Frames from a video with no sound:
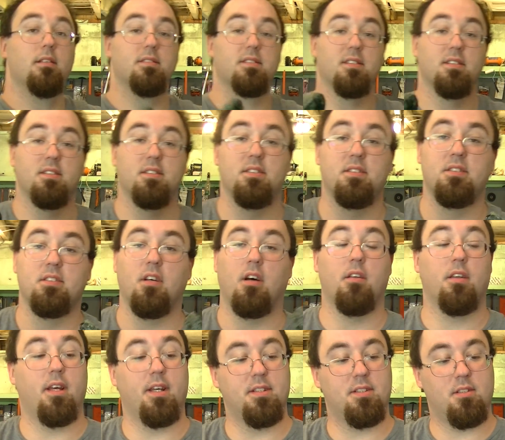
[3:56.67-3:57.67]
Since this is all
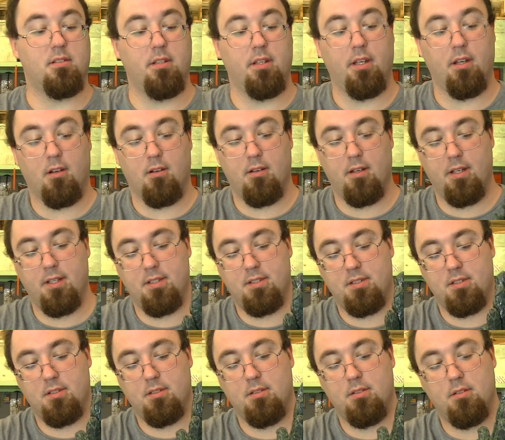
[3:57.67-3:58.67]
nice clean
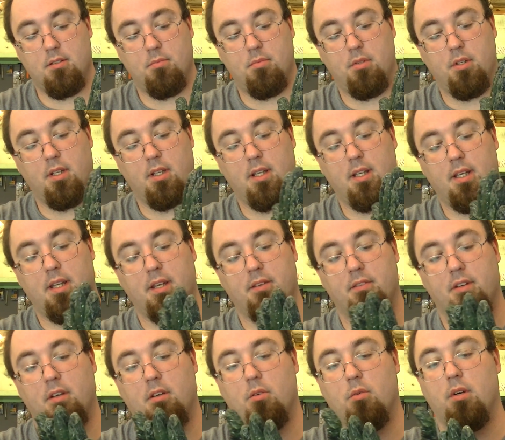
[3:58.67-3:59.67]
grease, no point in letting any of
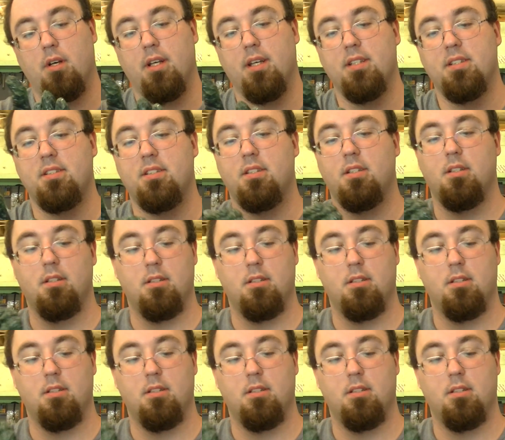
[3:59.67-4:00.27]
it go to waste.